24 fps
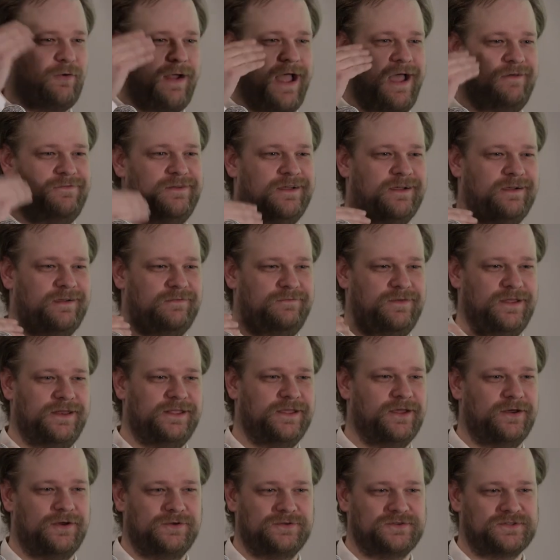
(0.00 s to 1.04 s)
graphic
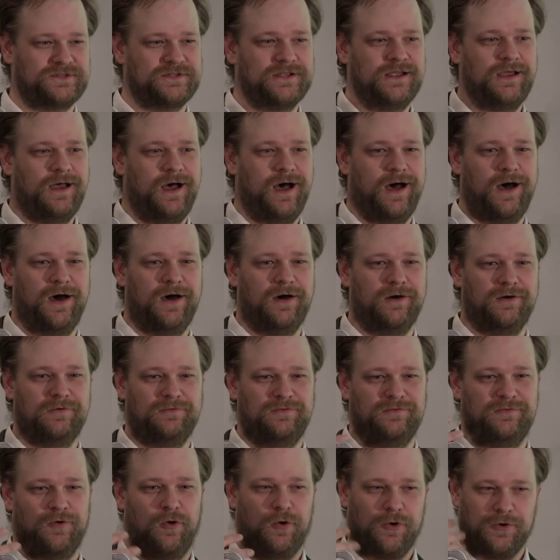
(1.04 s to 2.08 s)
videos
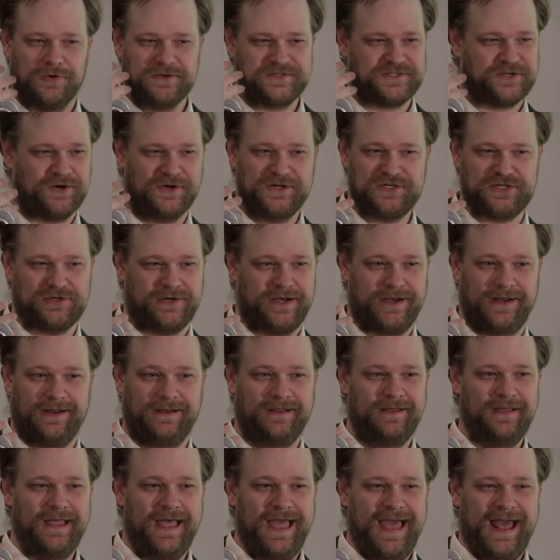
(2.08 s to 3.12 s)
of oral surgery.
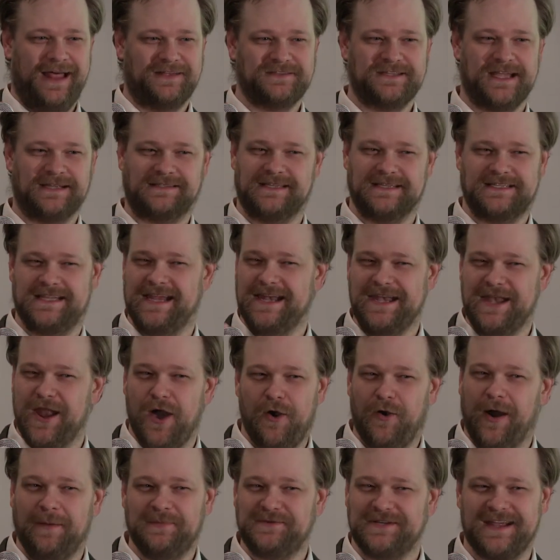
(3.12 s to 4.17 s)
I was like, does he
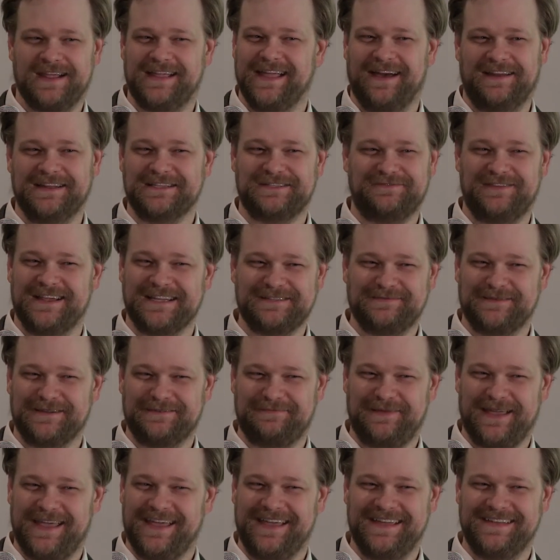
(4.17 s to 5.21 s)
know I'm checking out his
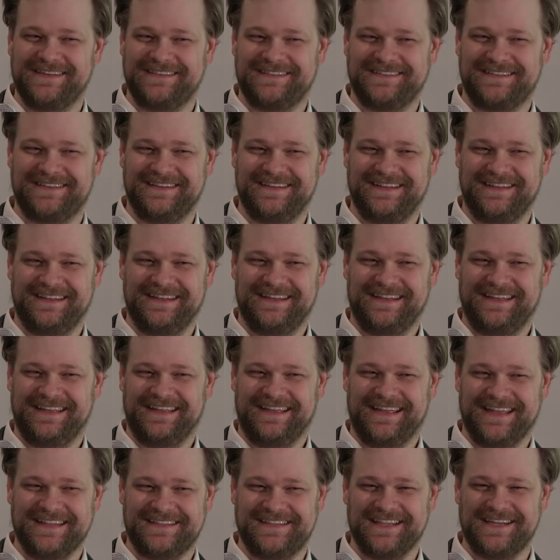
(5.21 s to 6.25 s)
Facebook page?
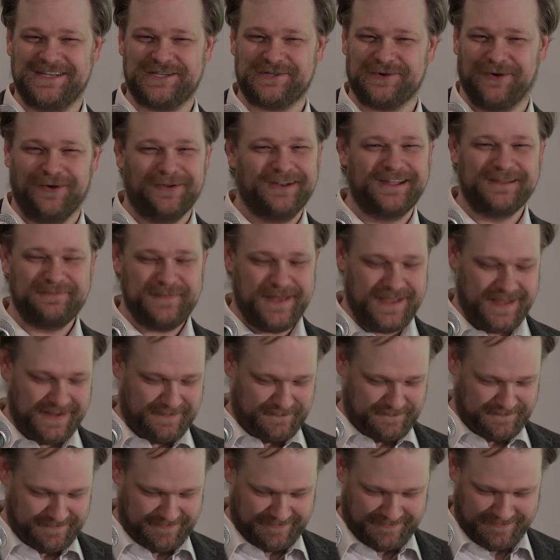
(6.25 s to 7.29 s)
Is he trolling
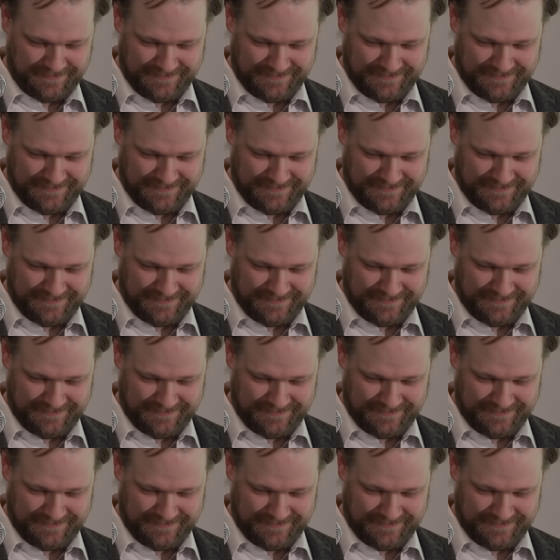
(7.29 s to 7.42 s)
me?